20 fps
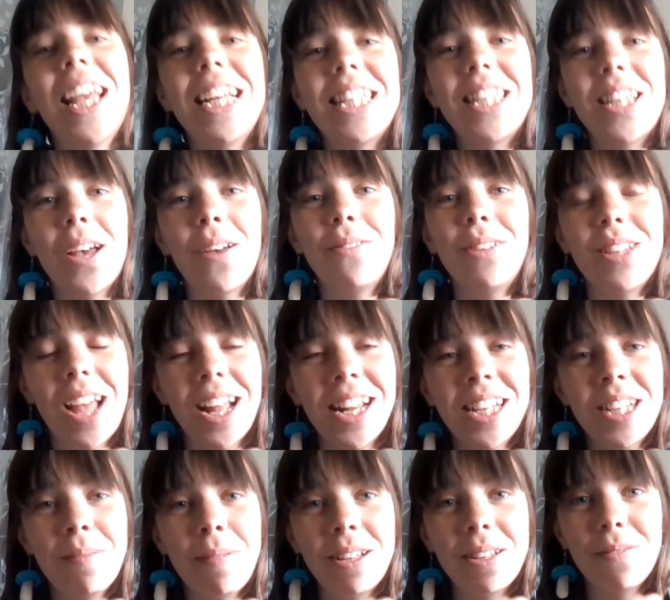So I've decided
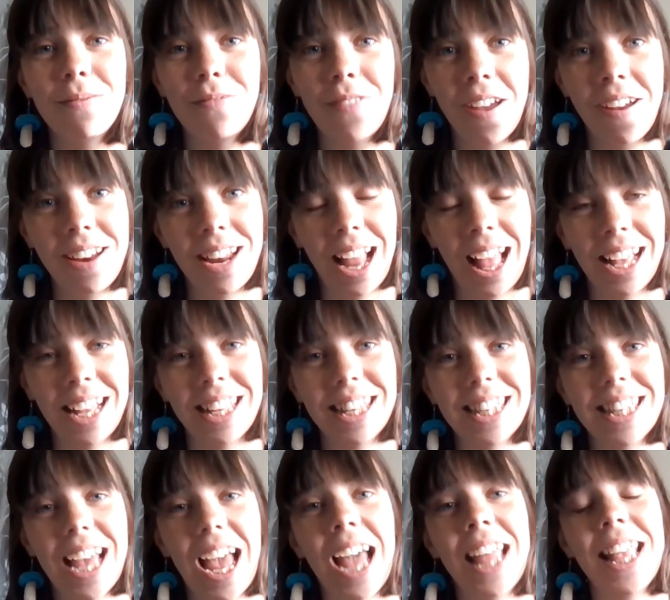to make some fairy
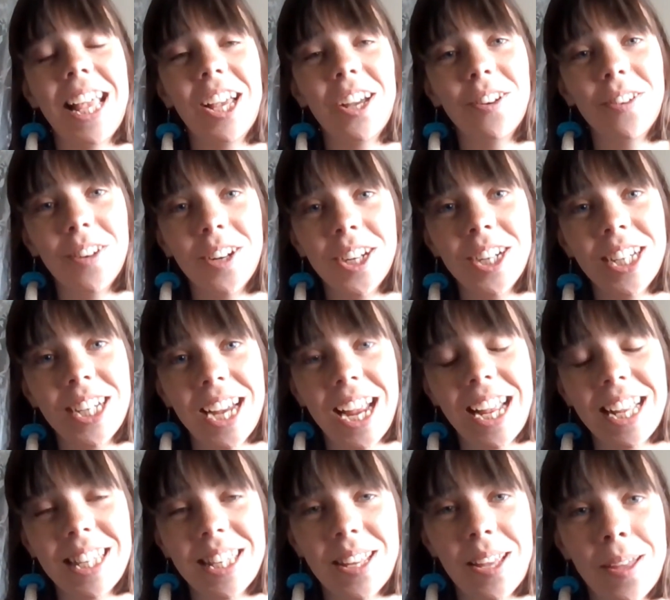lights and then
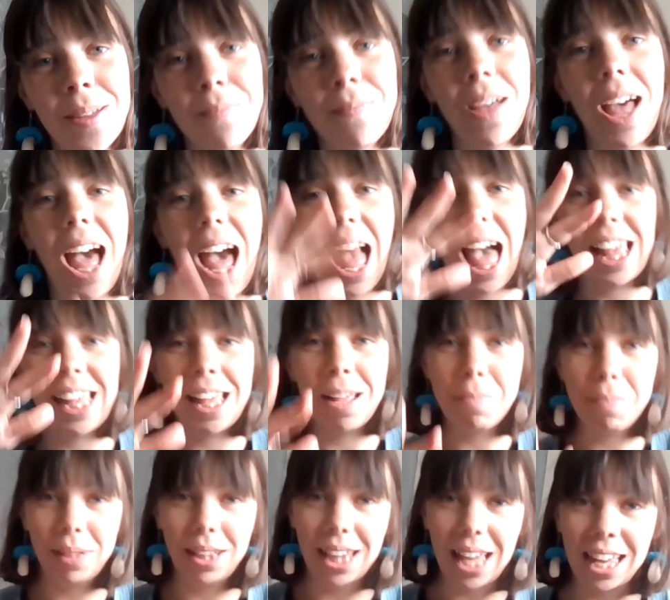crochet some
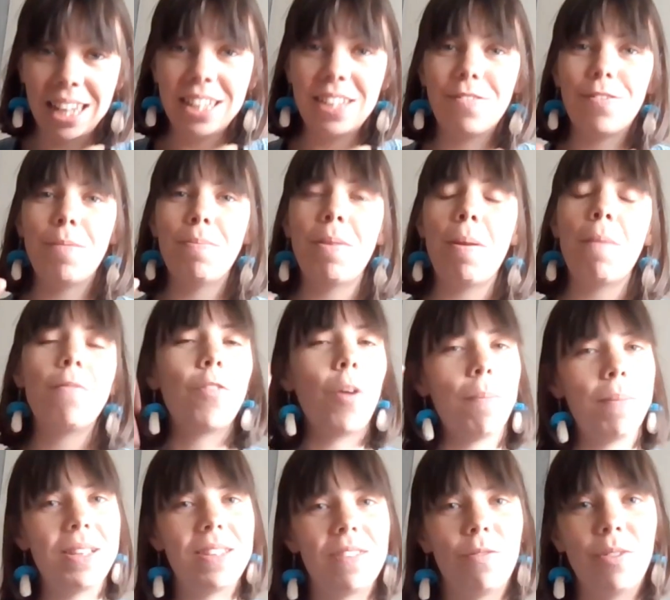hanging plants from them.
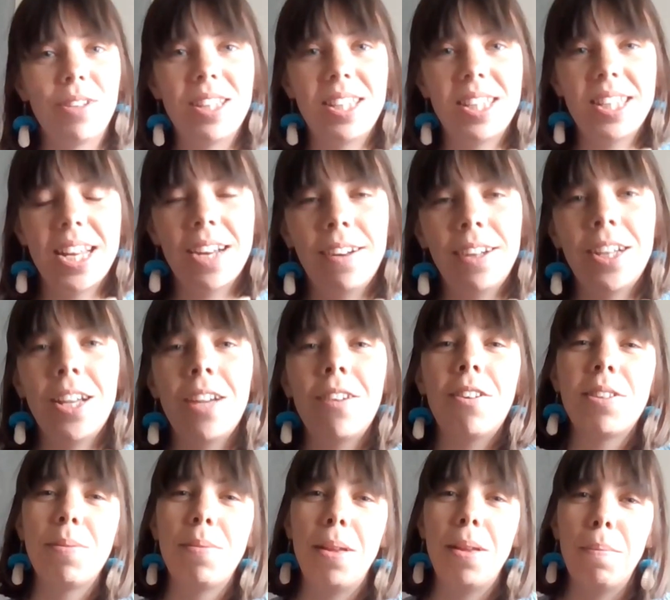Got bits of wisteria,
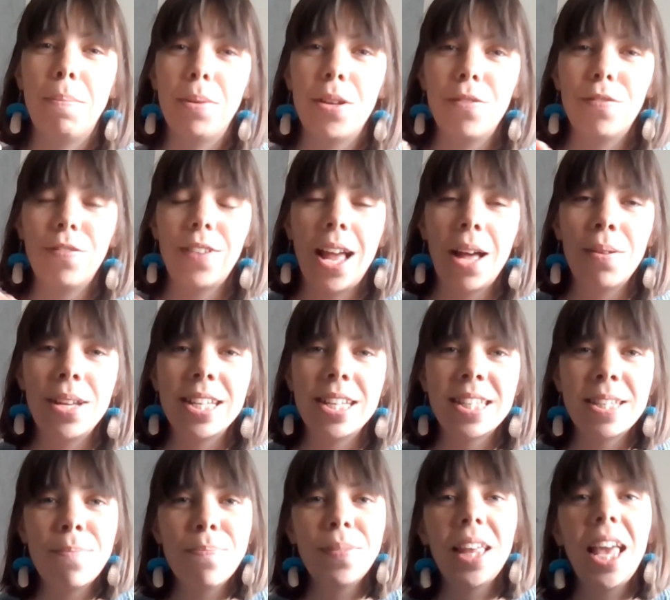got some little blue
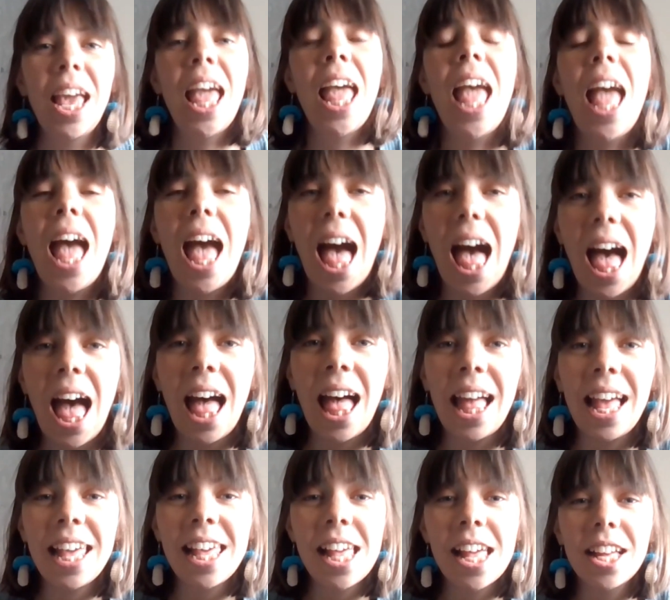flowers.
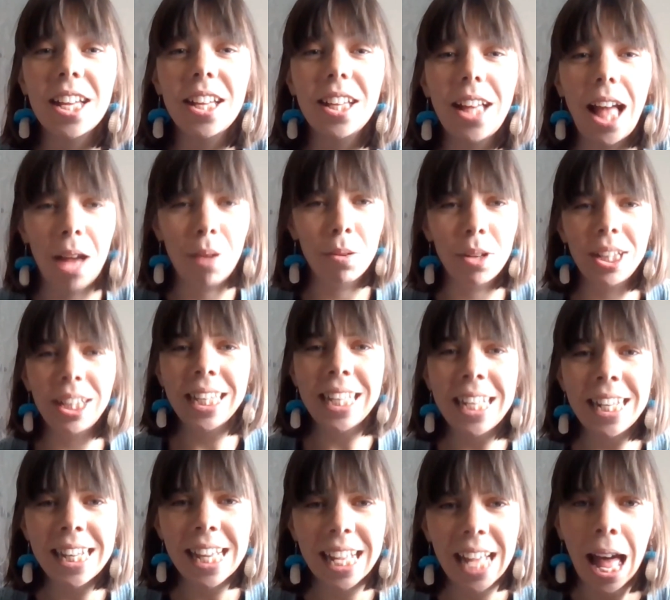I will
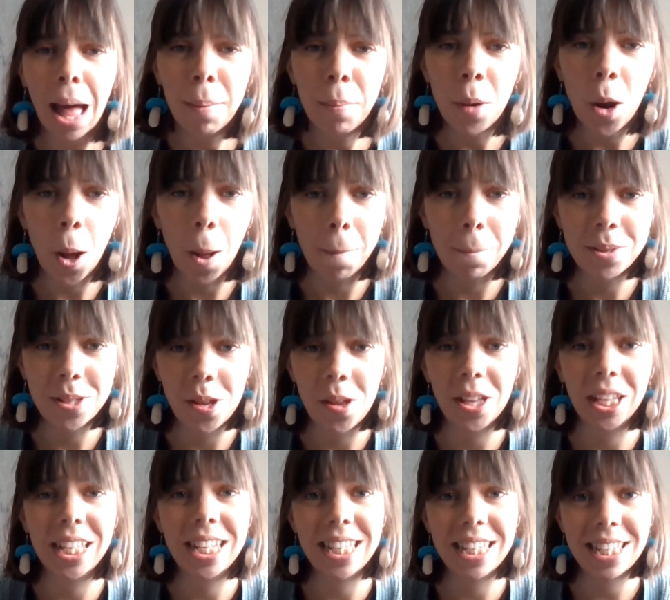lean the camera up so
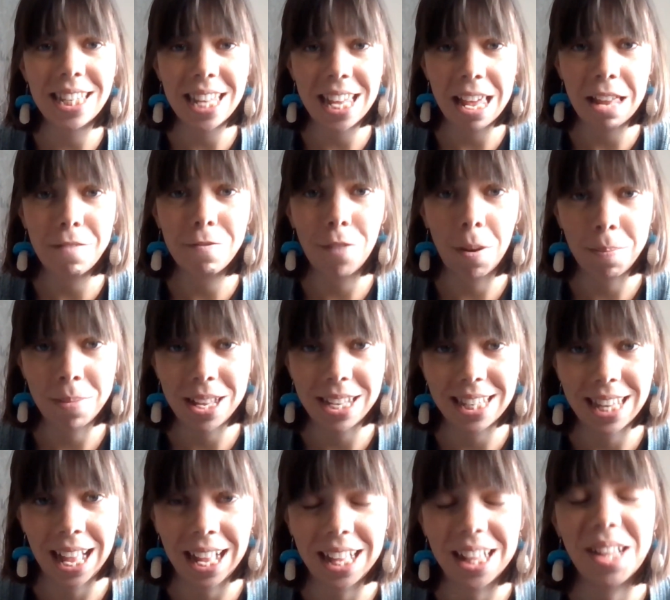you can see it from
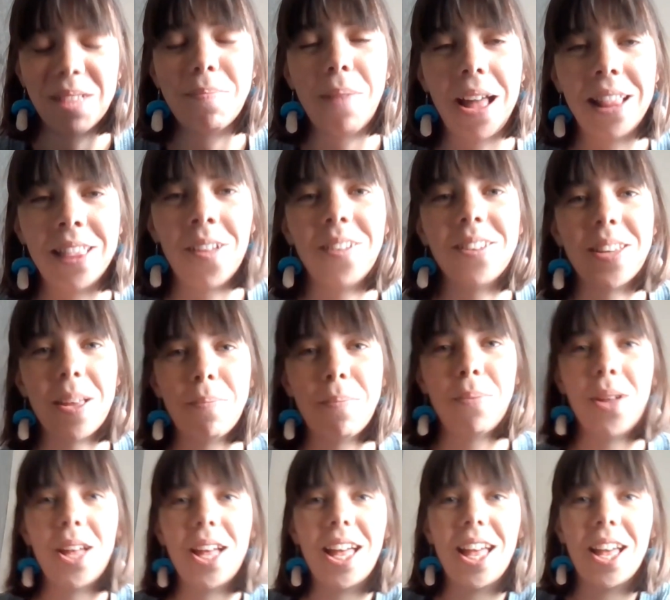this angle, but I'll also
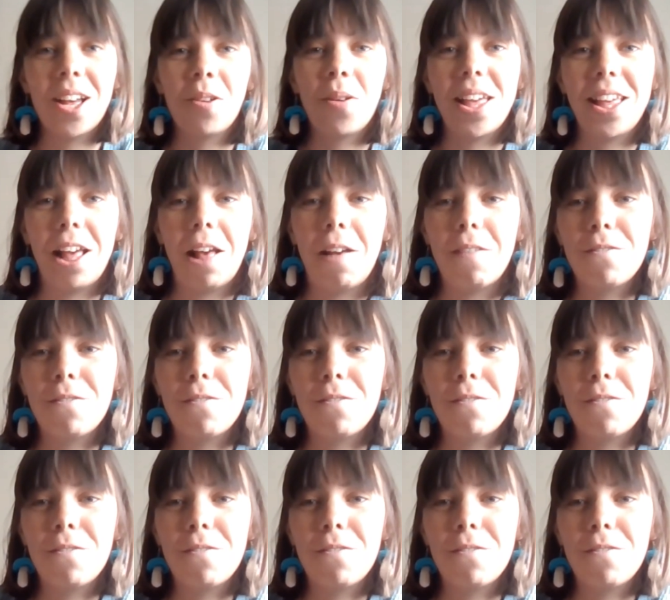put a quick